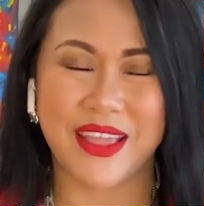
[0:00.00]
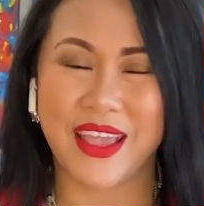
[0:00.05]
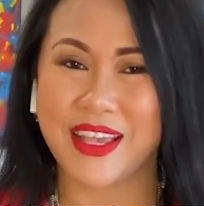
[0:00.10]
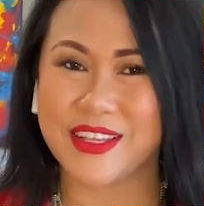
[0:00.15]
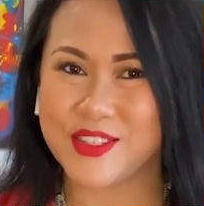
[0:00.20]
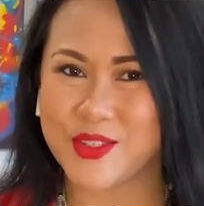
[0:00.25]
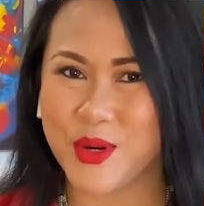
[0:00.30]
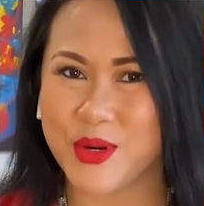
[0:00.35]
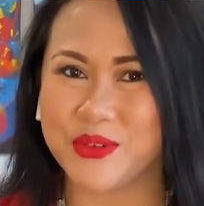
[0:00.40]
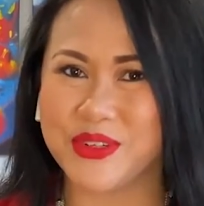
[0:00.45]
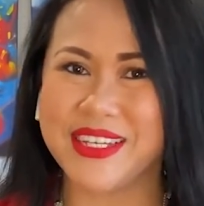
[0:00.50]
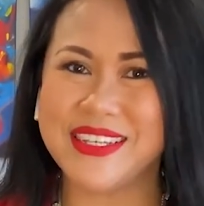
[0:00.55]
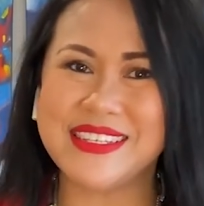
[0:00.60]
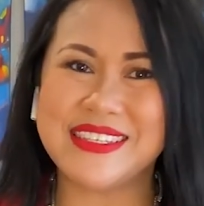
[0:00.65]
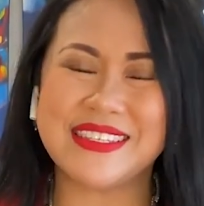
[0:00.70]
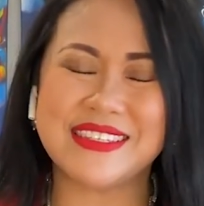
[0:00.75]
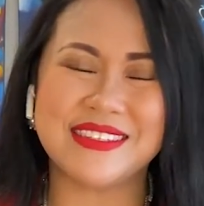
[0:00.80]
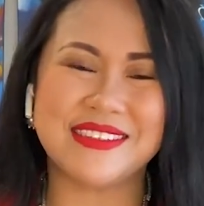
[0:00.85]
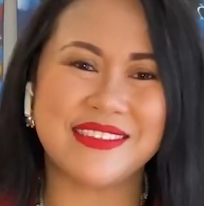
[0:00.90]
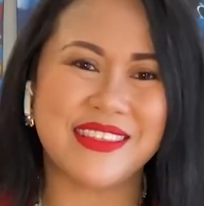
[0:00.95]
As
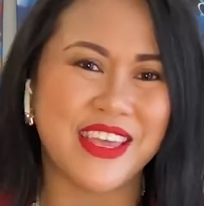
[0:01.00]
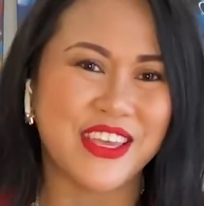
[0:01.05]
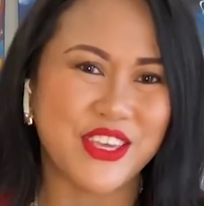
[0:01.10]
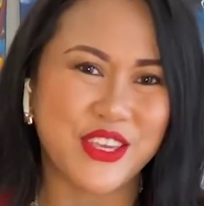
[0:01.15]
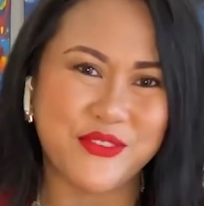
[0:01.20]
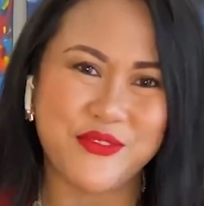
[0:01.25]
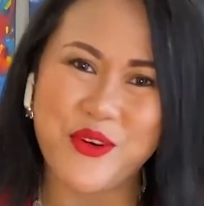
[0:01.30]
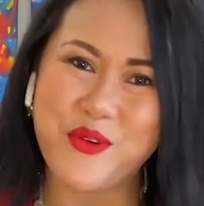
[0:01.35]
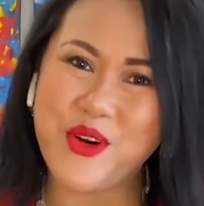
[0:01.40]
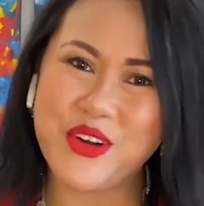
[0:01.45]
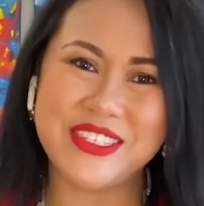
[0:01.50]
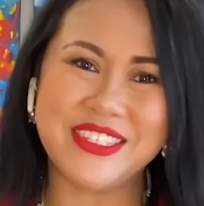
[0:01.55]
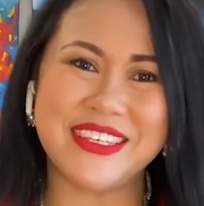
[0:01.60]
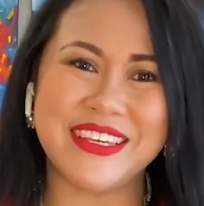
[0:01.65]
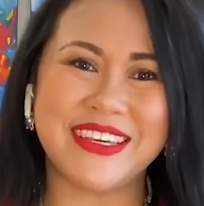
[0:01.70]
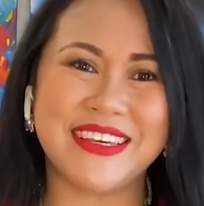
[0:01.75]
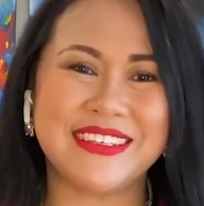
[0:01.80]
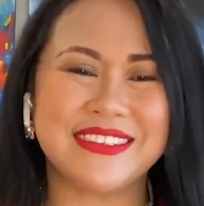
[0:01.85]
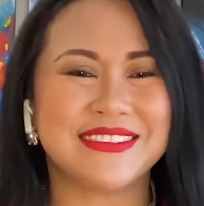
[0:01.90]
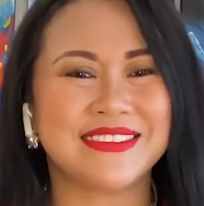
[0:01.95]
always, thank you for
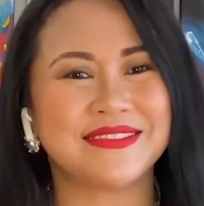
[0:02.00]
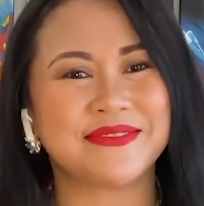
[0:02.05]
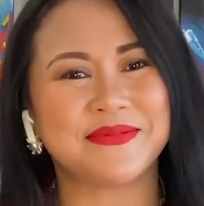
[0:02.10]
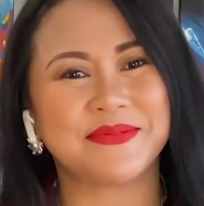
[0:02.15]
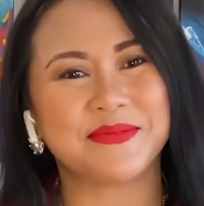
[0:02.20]
watching.